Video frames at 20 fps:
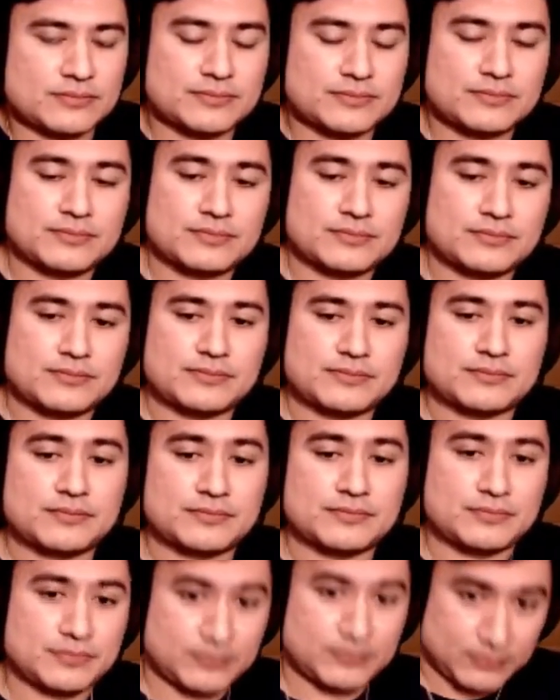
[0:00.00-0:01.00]

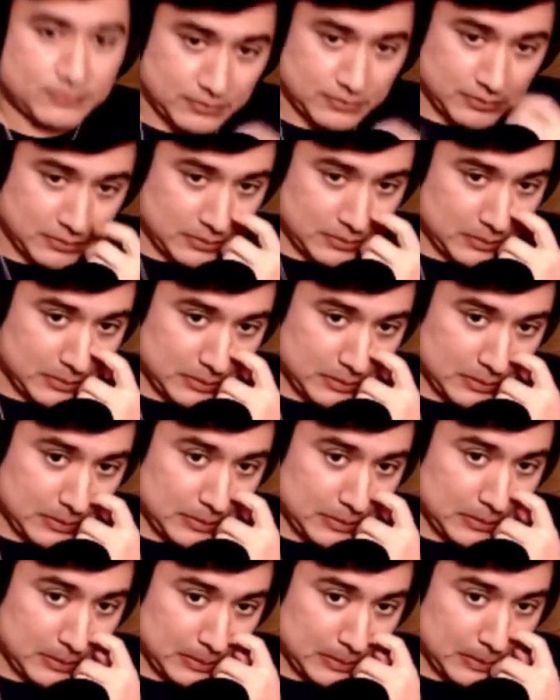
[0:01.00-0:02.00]

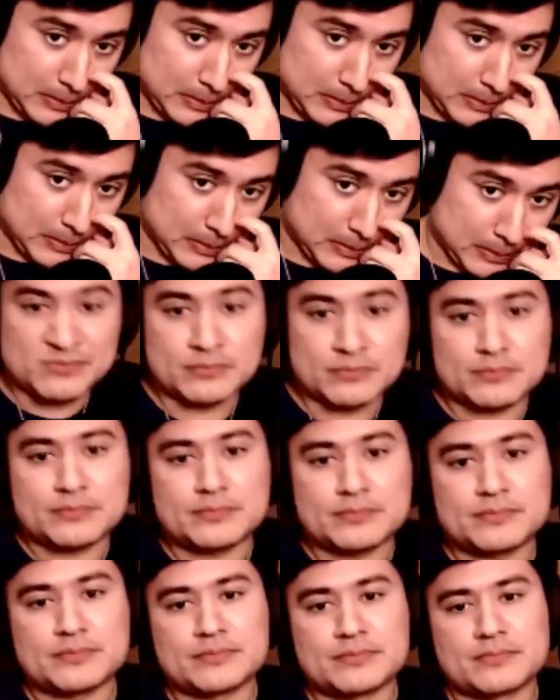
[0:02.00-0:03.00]

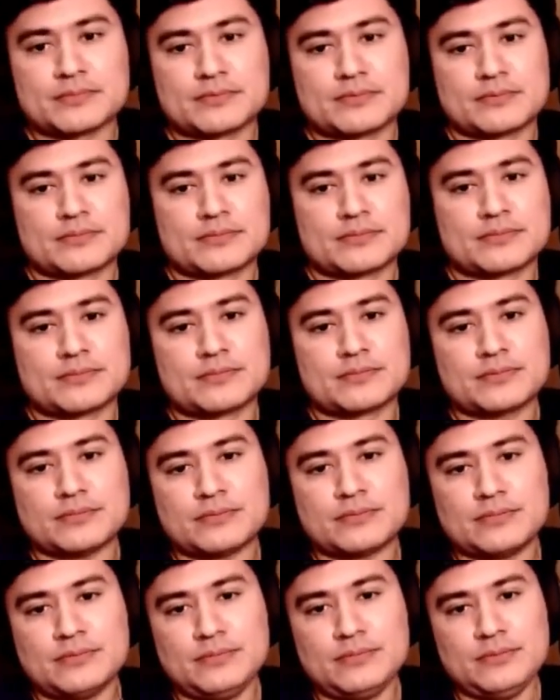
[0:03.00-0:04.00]

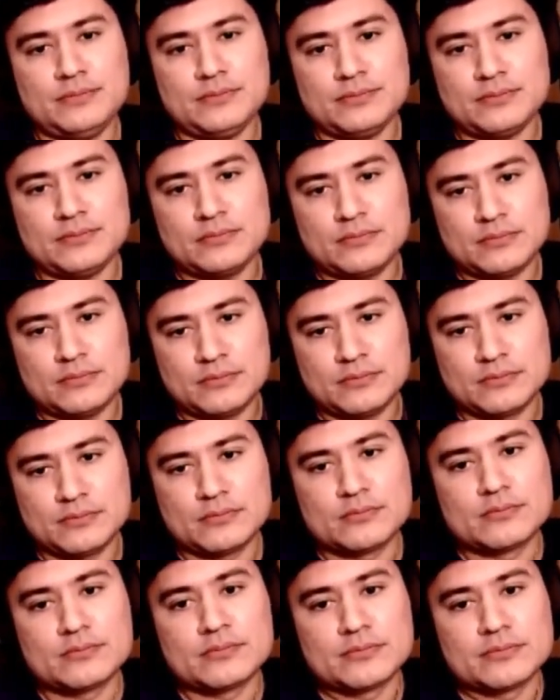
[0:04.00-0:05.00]

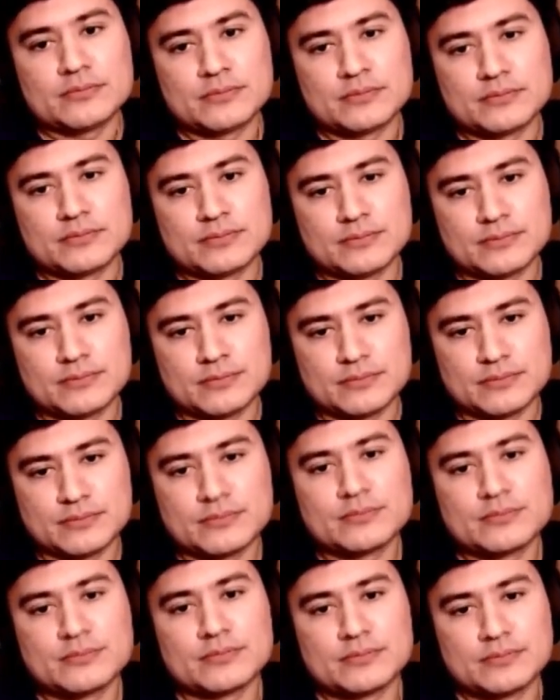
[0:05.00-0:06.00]

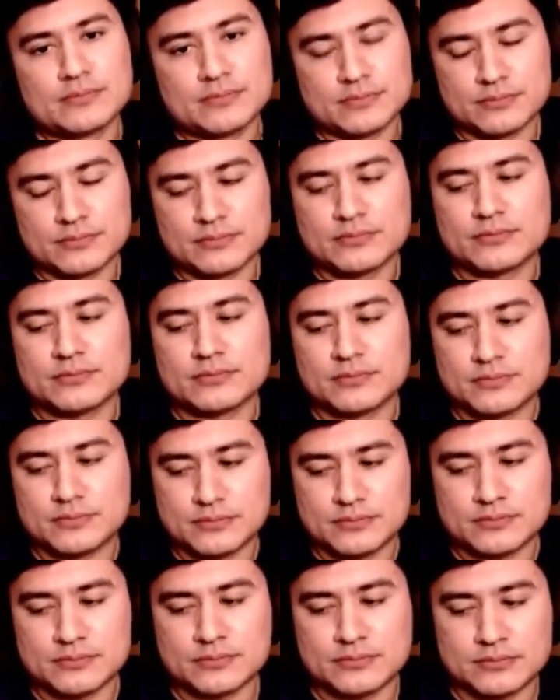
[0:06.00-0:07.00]

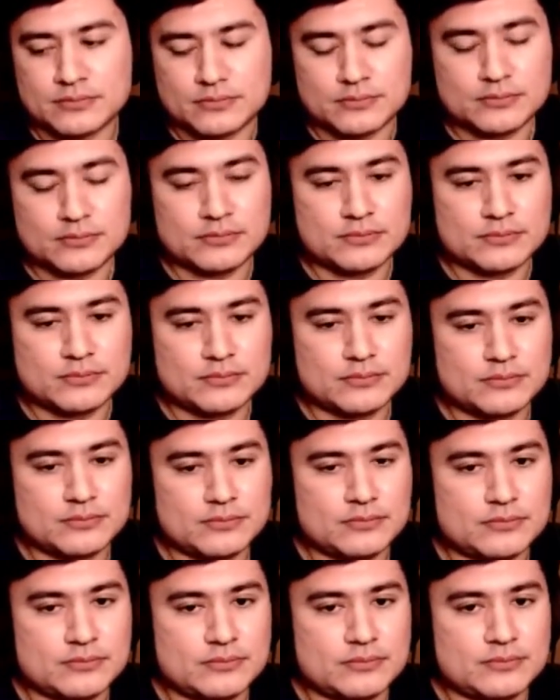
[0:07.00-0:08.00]
This person isn't speaking.